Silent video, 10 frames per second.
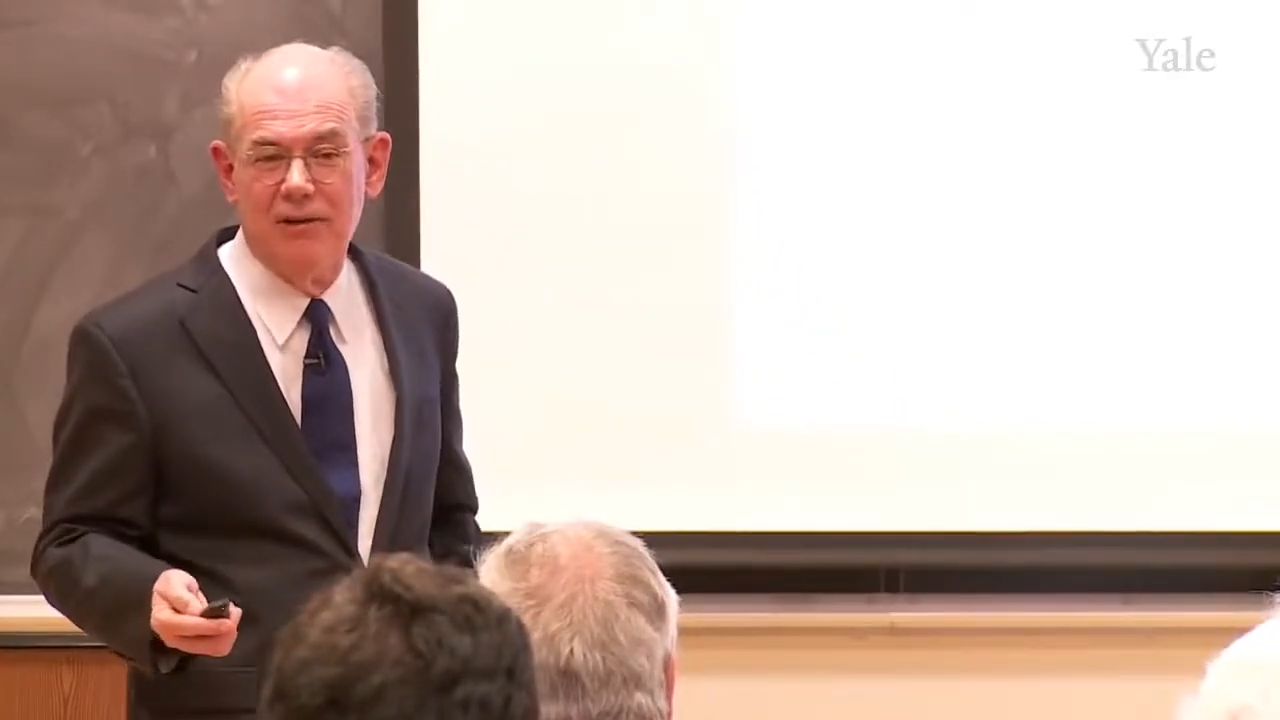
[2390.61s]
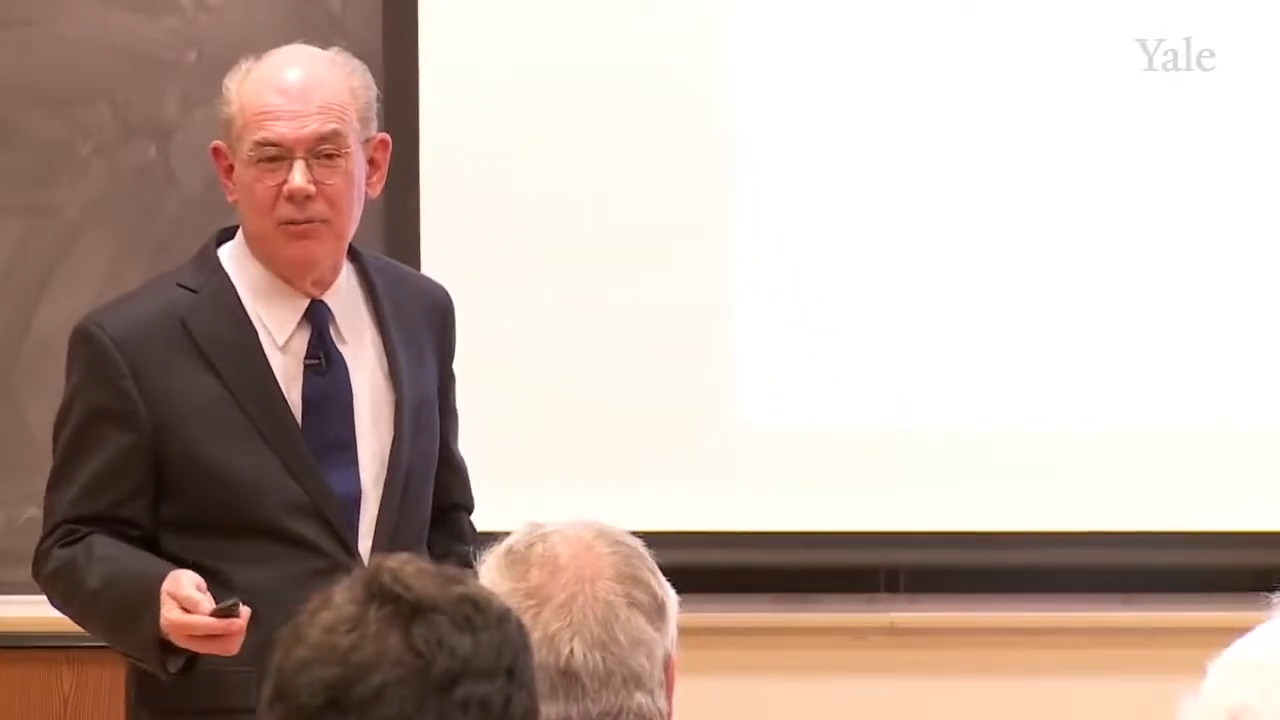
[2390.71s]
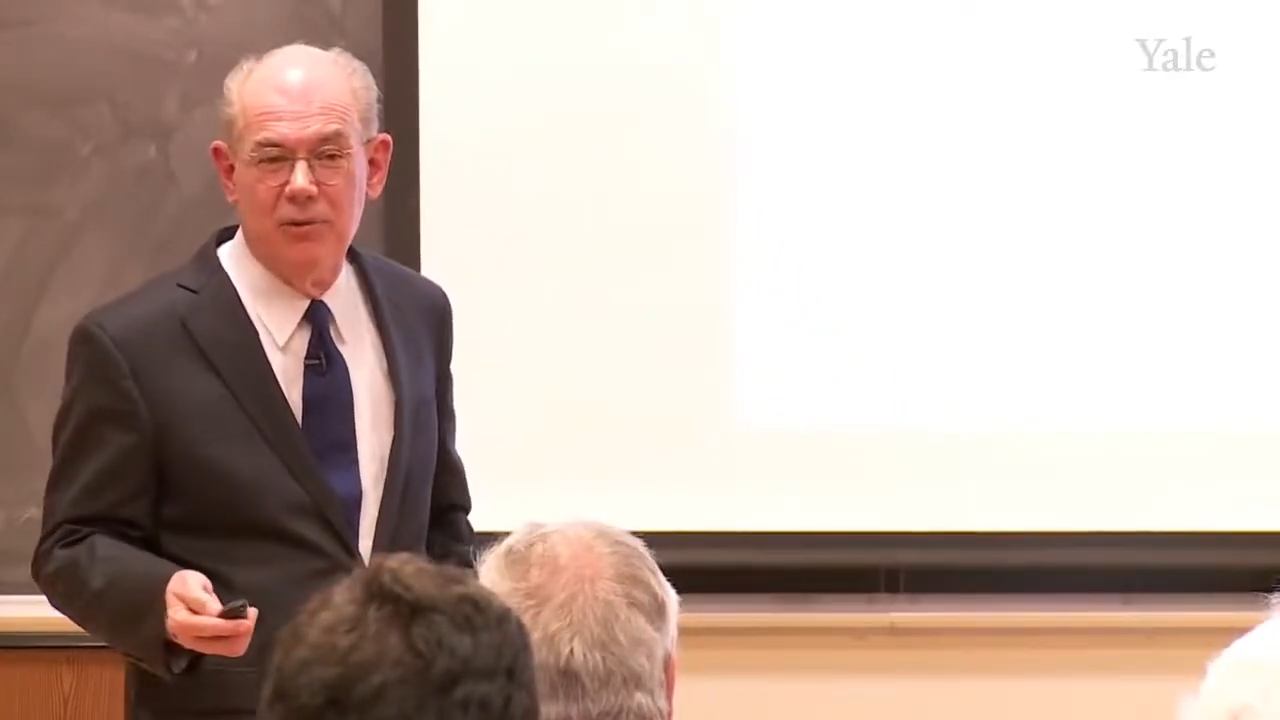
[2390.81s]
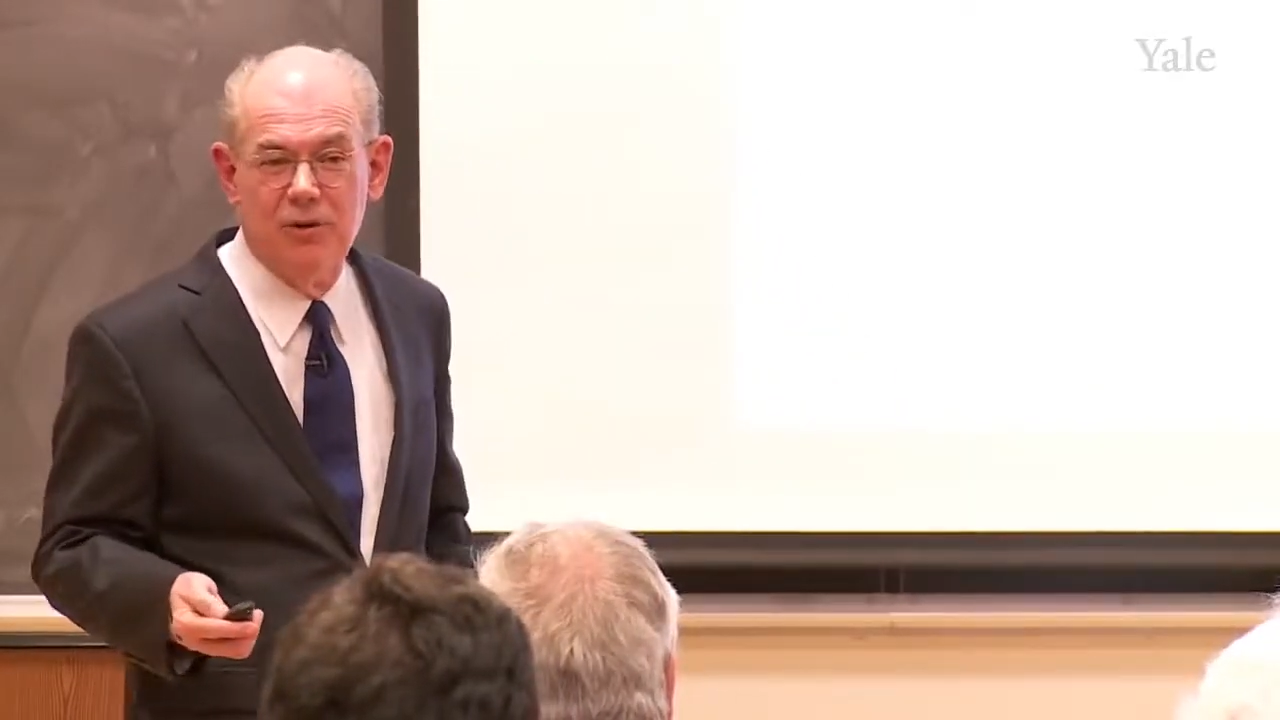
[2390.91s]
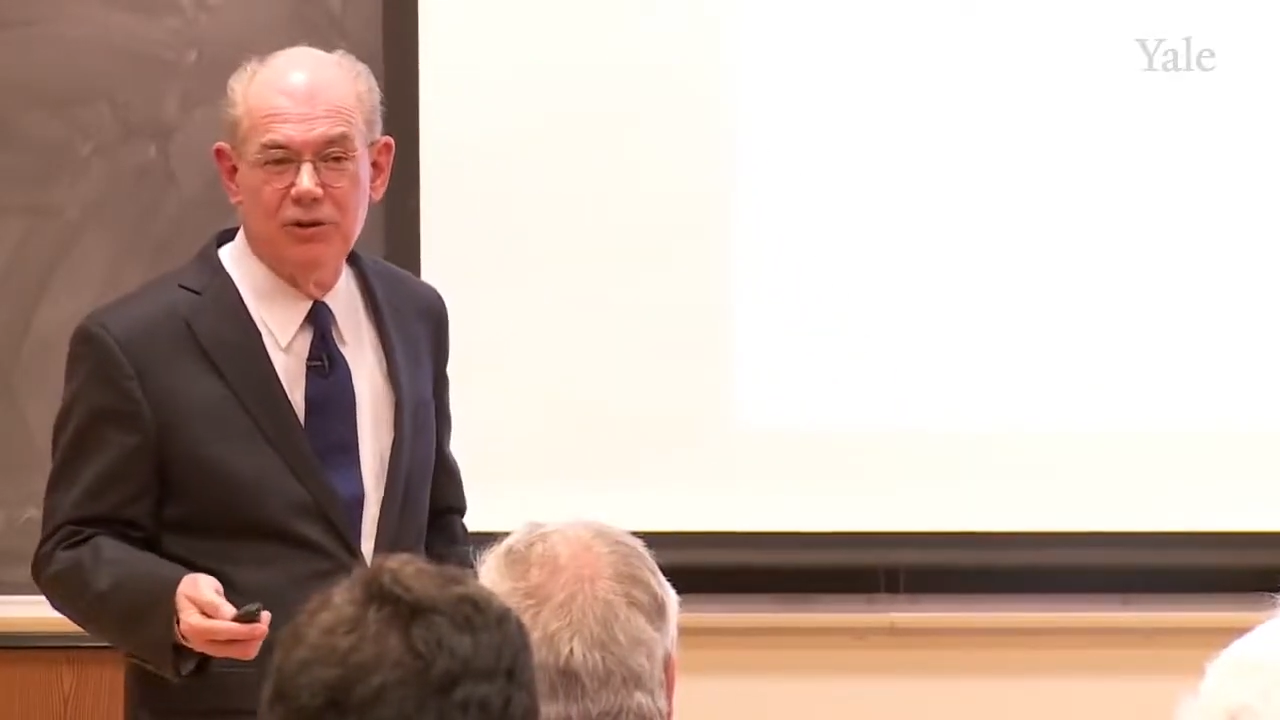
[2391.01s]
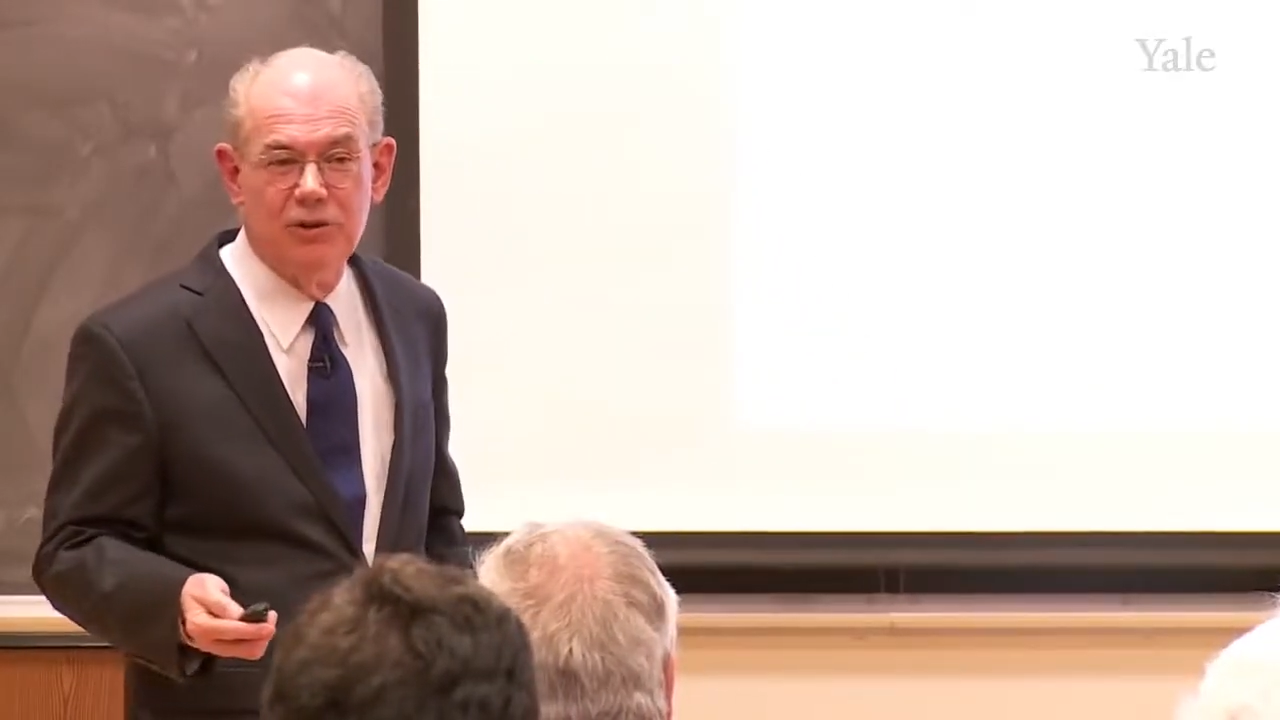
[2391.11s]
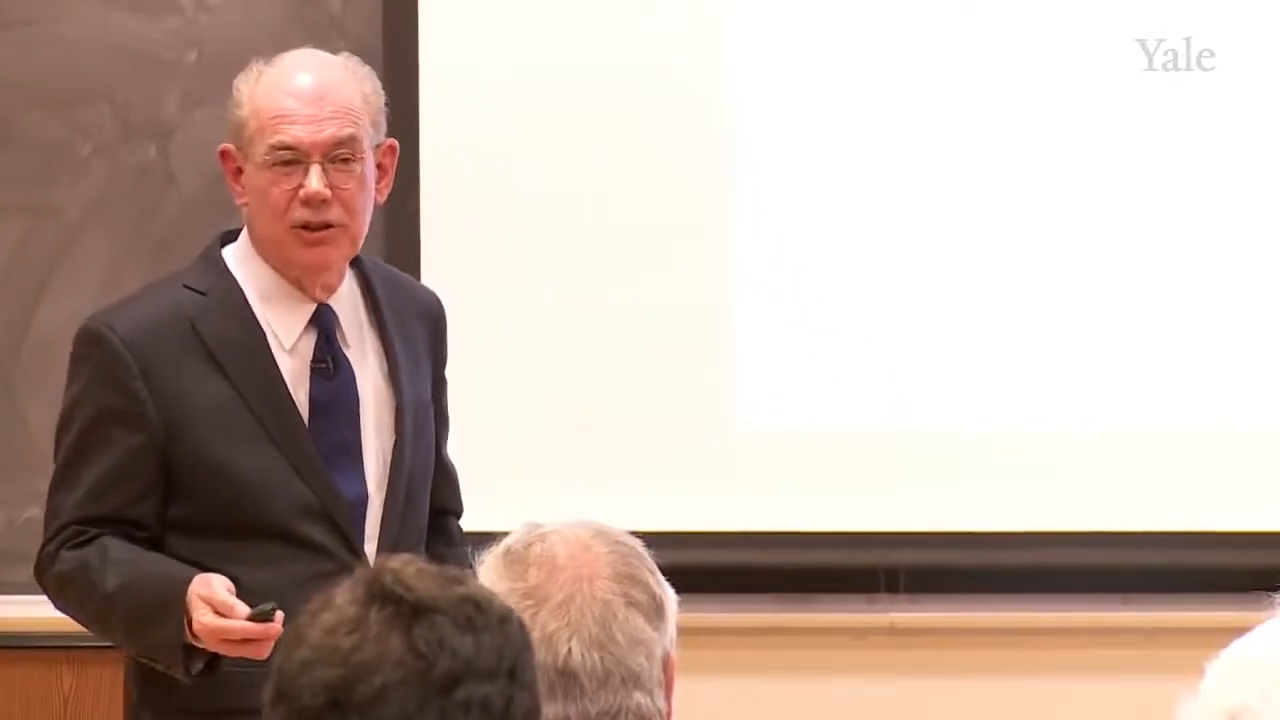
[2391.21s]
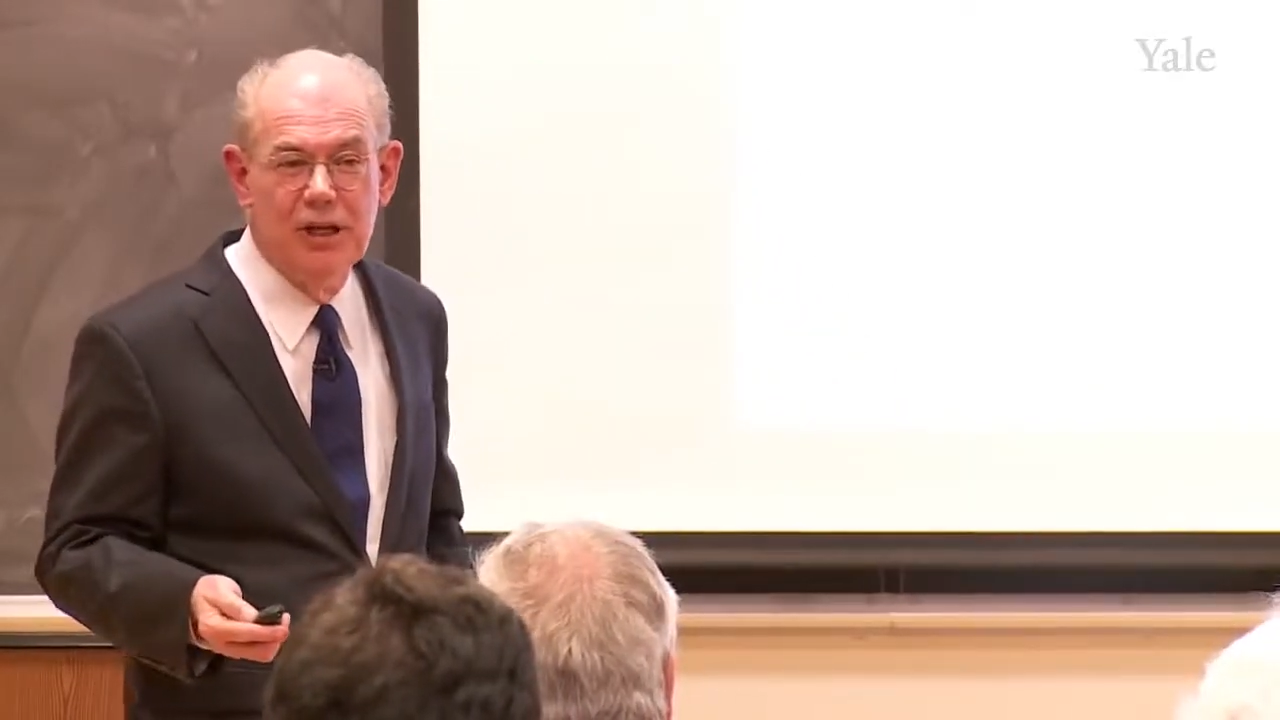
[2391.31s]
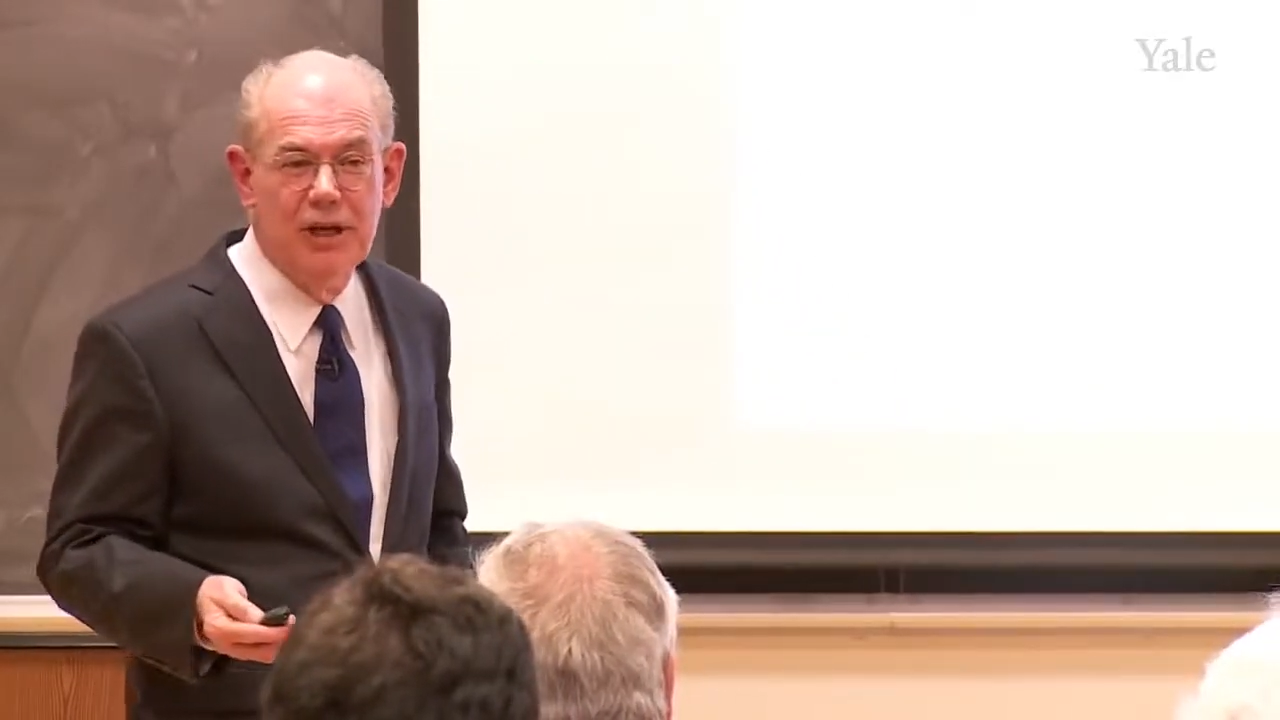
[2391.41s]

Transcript: liberals.